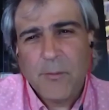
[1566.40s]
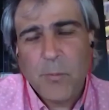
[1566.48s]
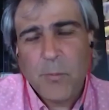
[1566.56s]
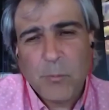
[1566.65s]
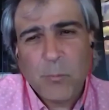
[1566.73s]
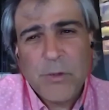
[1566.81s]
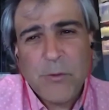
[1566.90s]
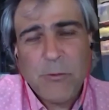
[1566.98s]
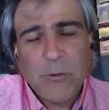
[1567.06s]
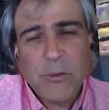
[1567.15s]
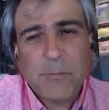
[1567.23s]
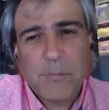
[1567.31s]
When you
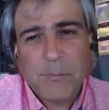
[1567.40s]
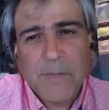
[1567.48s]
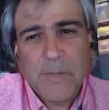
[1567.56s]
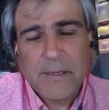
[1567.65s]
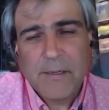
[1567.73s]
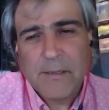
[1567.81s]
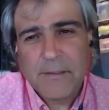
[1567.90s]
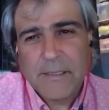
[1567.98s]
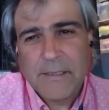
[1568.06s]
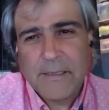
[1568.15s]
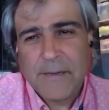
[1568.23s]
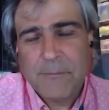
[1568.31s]
look, Mike, and
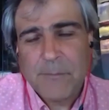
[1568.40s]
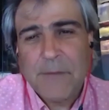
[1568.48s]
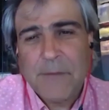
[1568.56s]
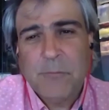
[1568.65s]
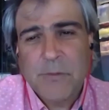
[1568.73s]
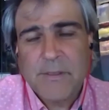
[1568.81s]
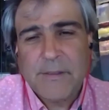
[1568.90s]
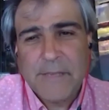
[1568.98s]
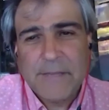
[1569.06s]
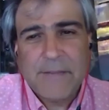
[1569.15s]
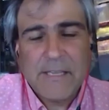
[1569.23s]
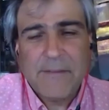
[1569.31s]
I was
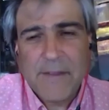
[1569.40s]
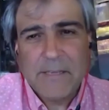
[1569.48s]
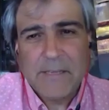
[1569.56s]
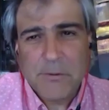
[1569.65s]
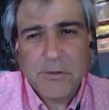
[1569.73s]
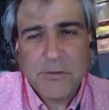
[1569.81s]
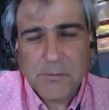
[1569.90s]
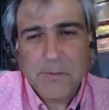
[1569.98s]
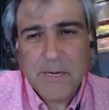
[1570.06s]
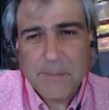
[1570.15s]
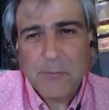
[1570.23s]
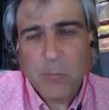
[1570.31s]
thinking of ending, but you just
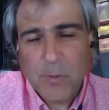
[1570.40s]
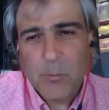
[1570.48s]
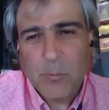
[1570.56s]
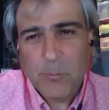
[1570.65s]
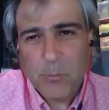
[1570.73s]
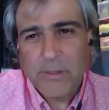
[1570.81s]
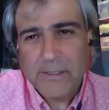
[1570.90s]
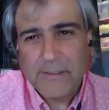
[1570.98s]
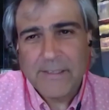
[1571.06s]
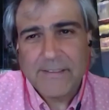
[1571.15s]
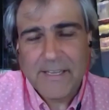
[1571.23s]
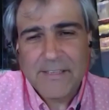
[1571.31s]
reminded me of one more point I'd like
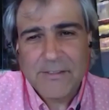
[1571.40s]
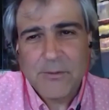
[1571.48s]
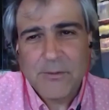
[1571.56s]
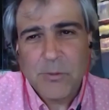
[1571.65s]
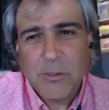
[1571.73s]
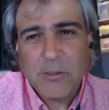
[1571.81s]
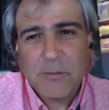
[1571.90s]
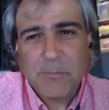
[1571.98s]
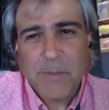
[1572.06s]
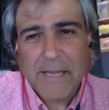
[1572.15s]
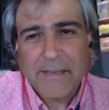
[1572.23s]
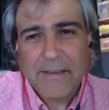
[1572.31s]
to ask you. When you look
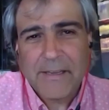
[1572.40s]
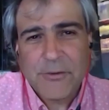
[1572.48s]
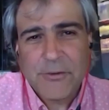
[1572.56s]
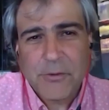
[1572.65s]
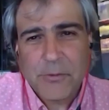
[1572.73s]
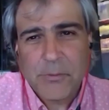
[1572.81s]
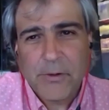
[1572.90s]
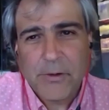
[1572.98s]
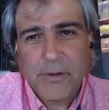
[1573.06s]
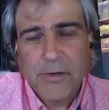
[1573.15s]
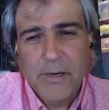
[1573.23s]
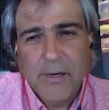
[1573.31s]
back at your career,
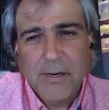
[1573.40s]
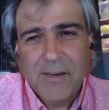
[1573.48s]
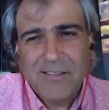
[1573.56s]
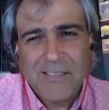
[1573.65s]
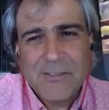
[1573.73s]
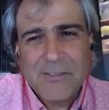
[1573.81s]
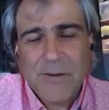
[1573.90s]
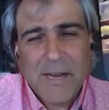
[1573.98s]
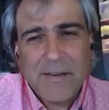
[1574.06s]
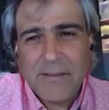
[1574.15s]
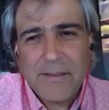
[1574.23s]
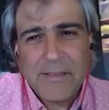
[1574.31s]
is there
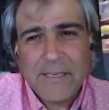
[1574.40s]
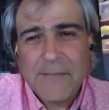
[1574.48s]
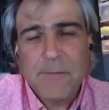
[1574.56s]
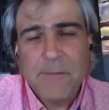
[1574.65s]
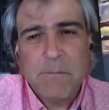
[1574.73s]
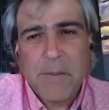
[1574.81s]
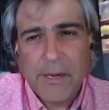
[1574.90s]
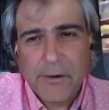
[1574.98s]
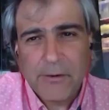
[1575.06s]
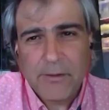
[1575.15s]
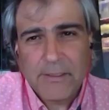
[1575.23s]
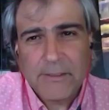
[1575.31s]
anything that even
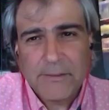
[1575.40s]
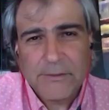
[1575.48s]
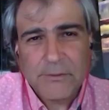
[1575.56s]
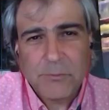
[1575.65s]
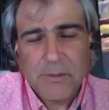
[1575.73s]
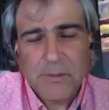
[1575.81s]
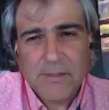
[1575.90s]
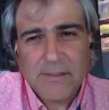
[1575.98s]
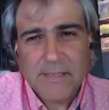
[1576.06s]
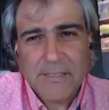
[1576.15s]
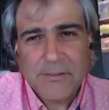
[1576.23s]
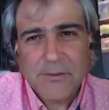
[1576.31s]
parallels what this
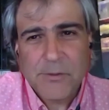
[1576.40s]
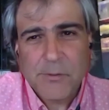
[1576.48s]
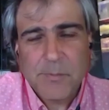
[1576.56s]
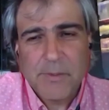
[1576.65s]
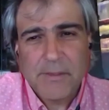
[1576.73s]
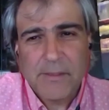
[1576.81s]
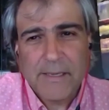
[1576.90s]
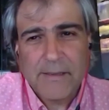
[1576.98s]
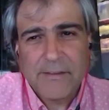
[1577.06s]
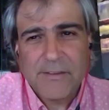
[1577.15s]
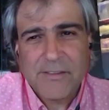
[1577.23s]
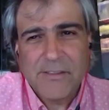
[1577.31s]
last year has been like,
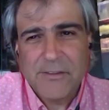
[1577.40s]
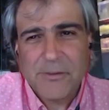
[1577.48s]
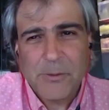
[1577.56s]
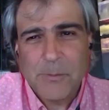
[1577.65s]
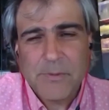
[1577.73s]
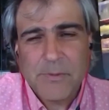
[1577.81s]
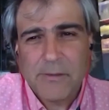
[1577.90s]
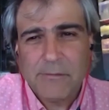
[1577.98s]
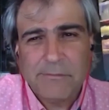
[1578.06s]
just in terms of,